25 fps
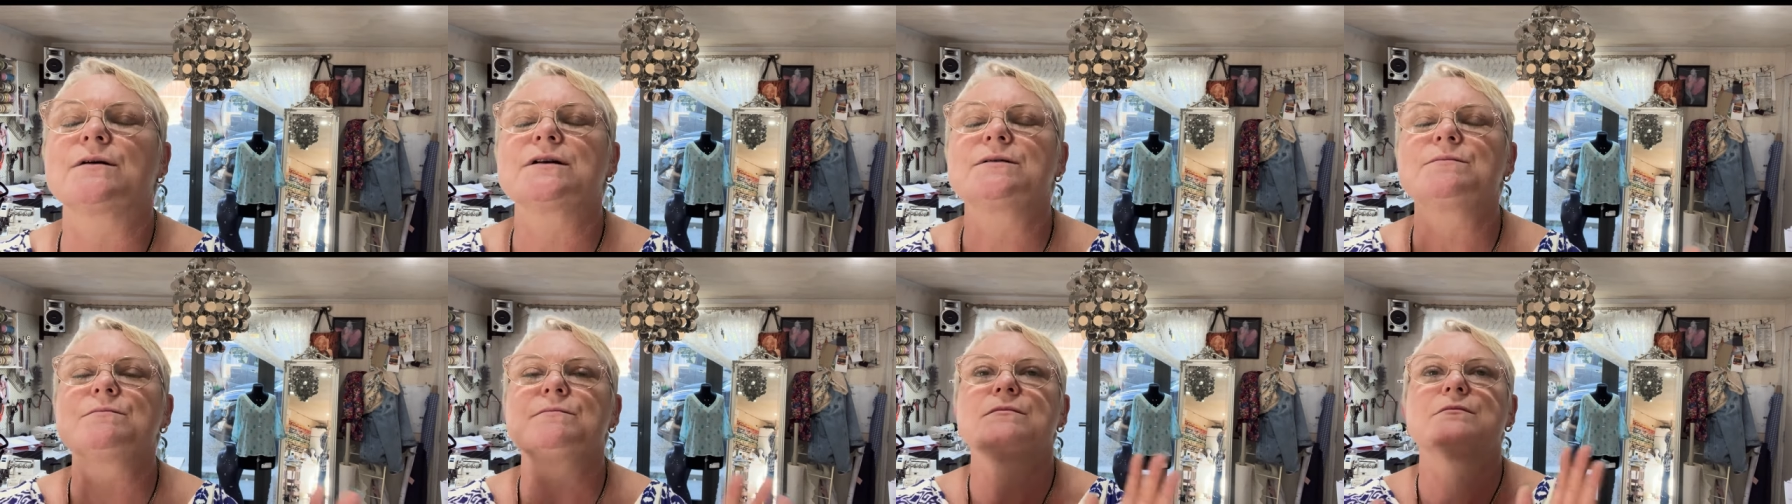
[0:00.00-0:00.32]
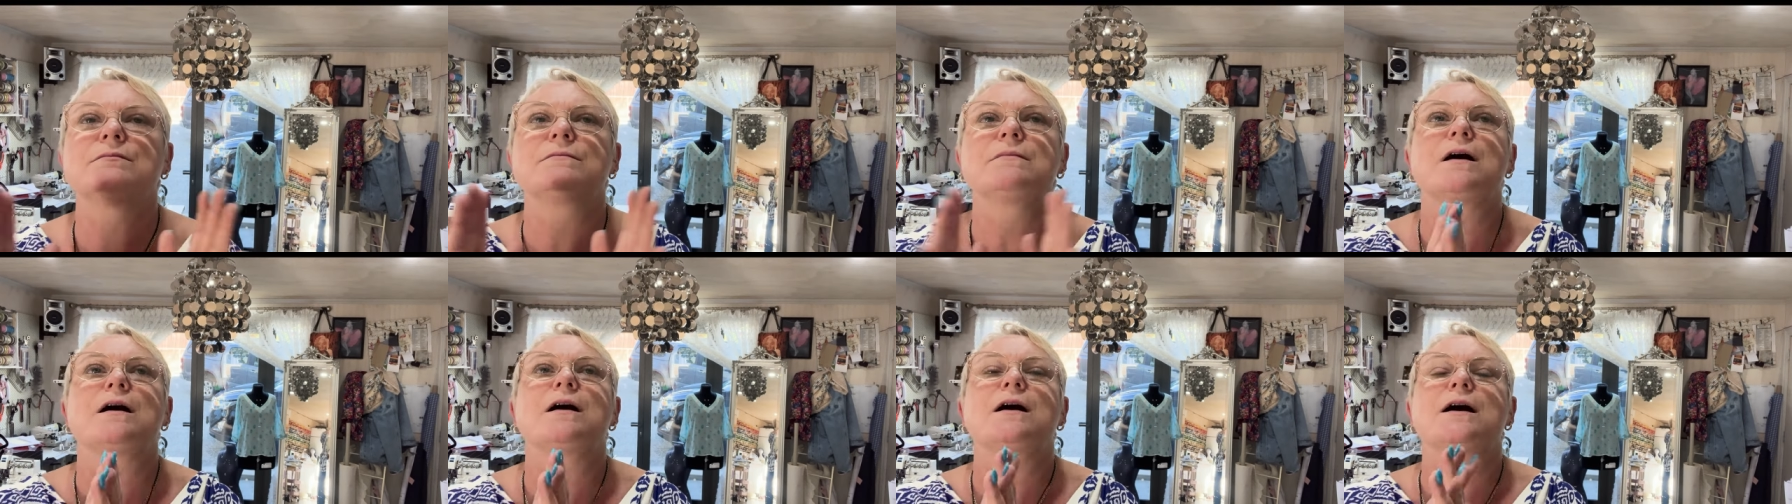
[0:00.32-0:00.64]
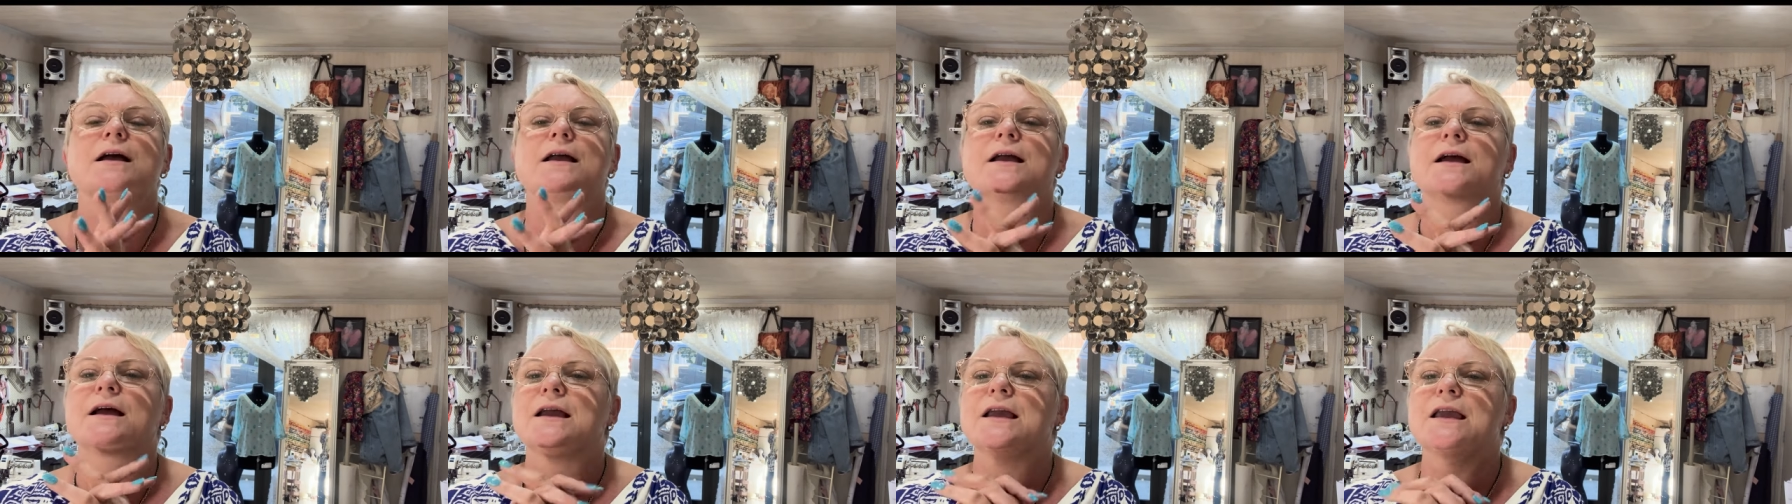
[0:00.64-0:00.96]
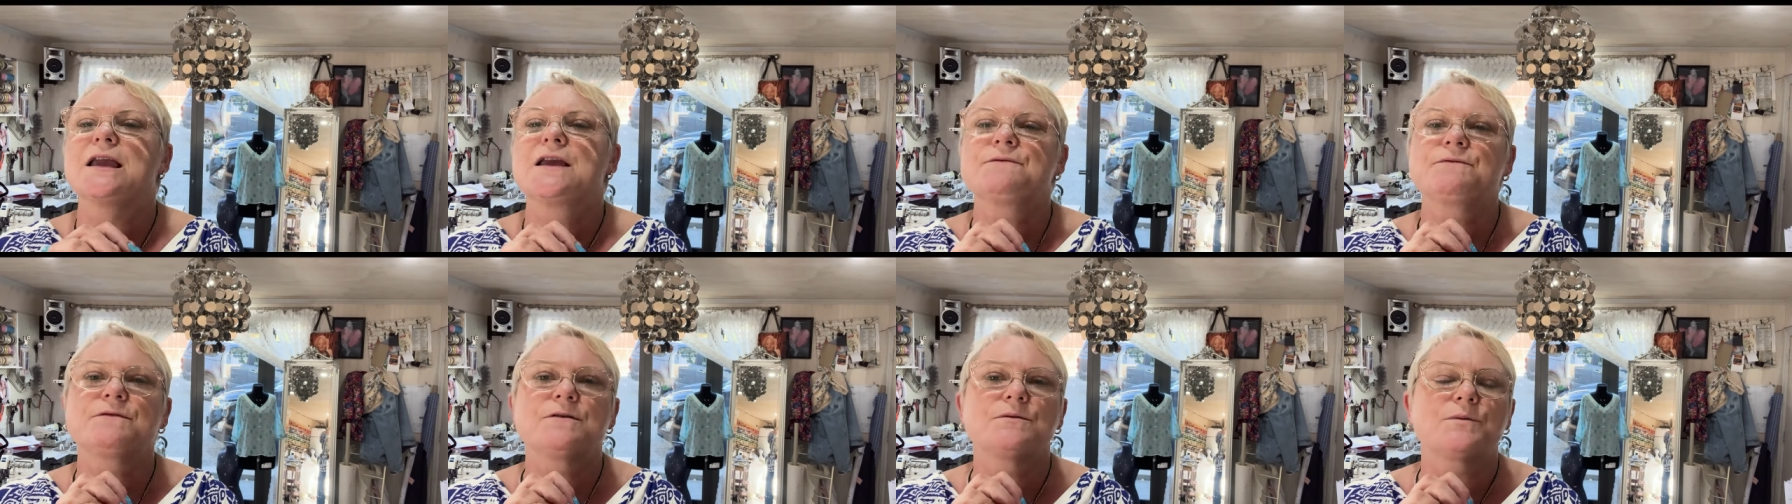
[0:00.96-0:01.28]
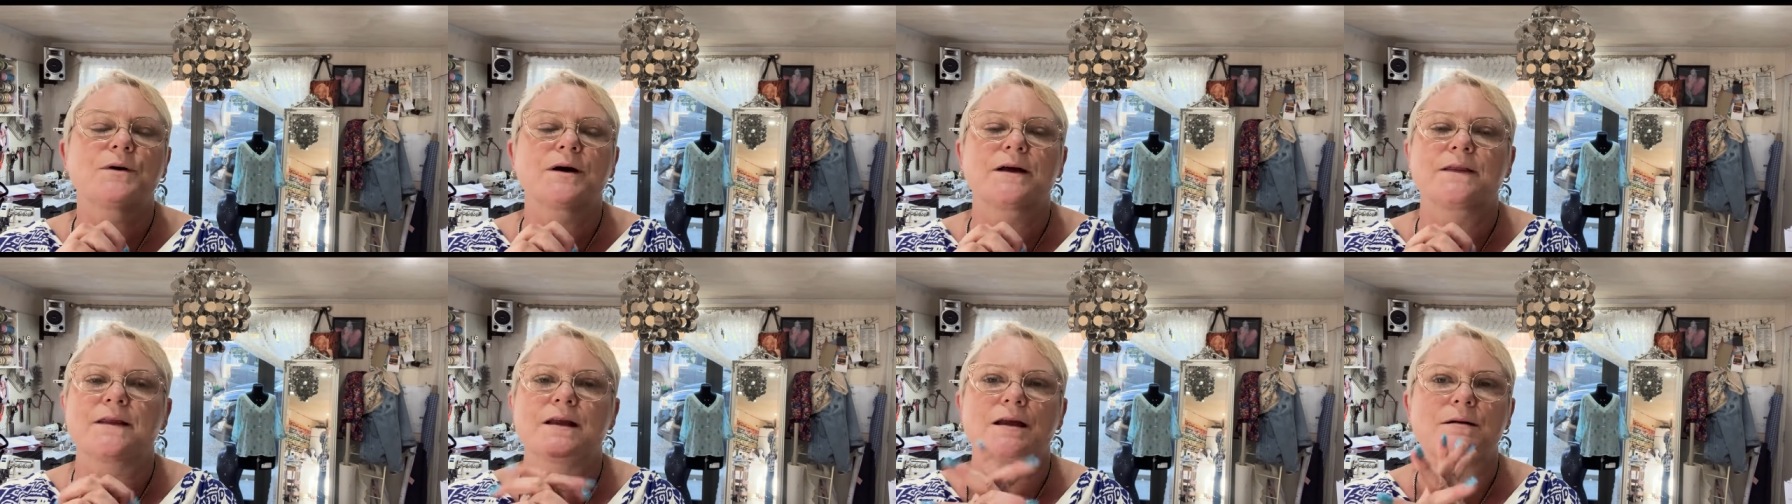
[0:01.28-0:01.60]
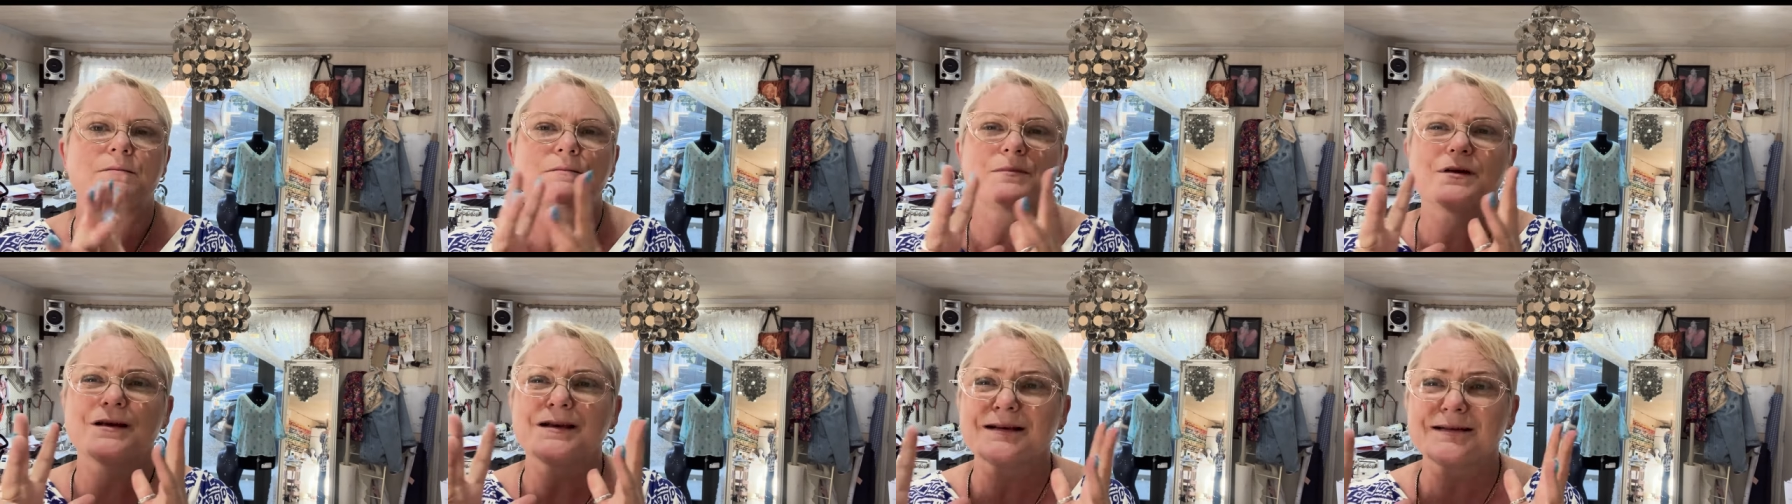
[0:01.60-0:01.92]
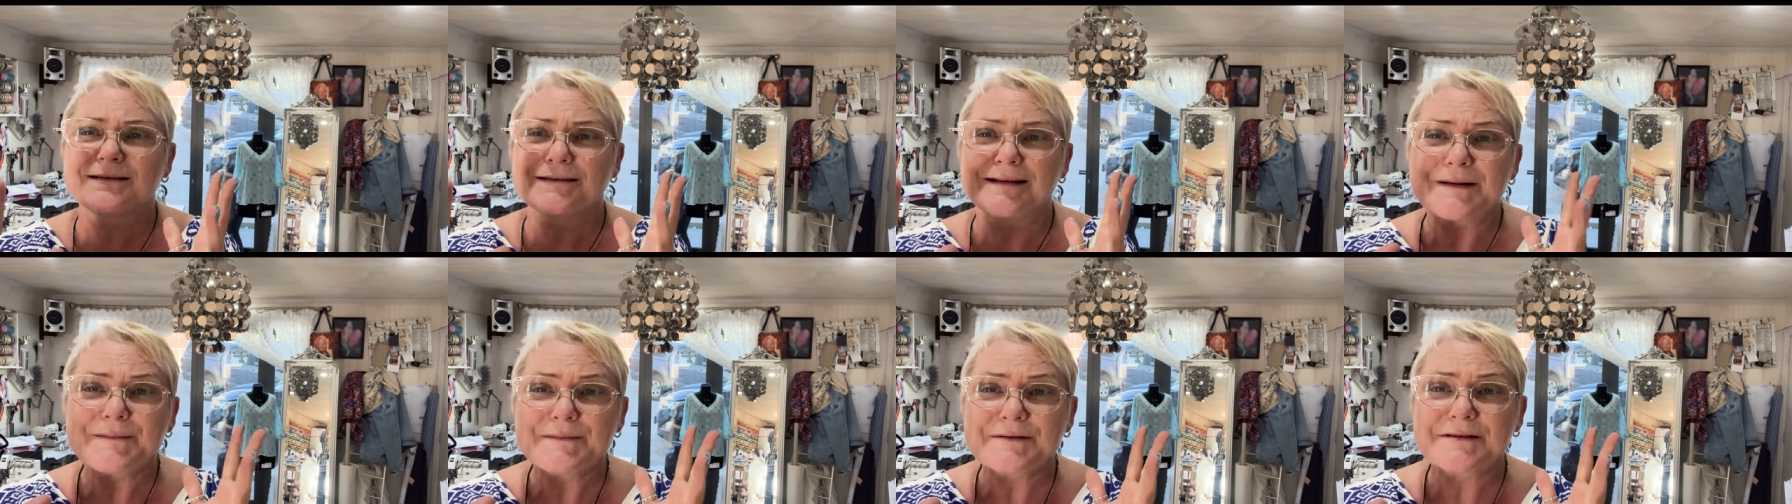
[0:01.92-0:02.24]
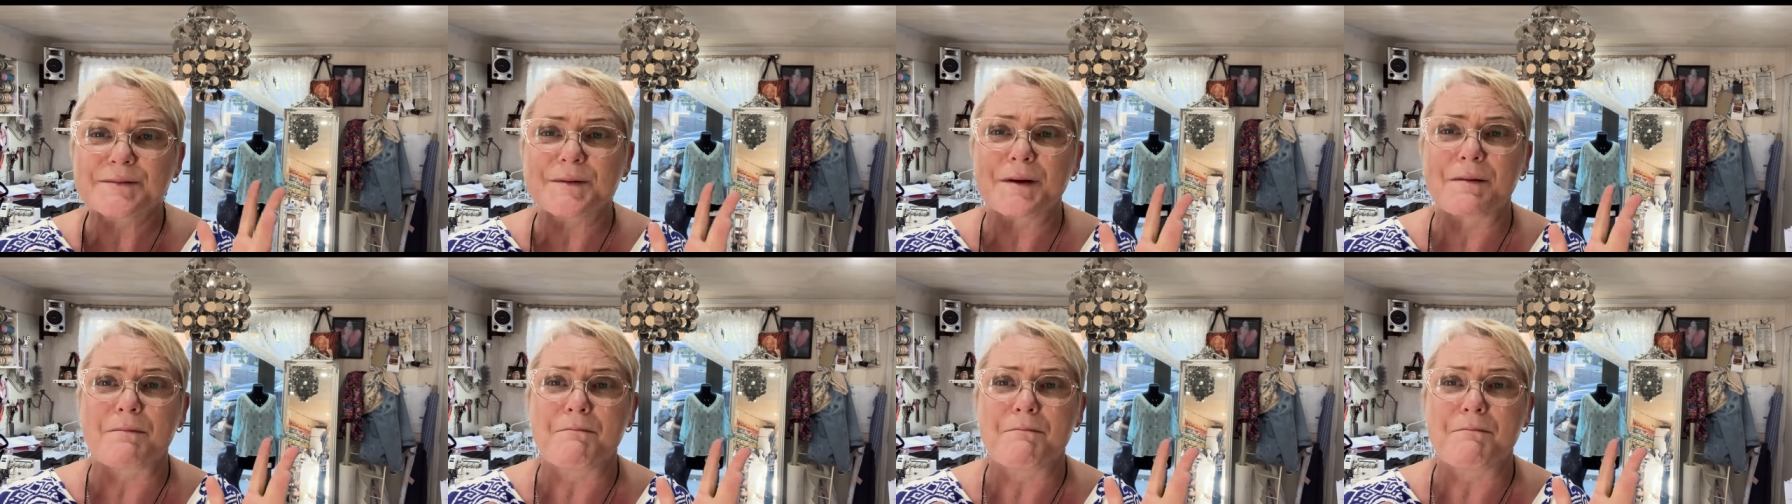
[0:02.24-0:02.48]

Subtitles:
admire everyone that seems to be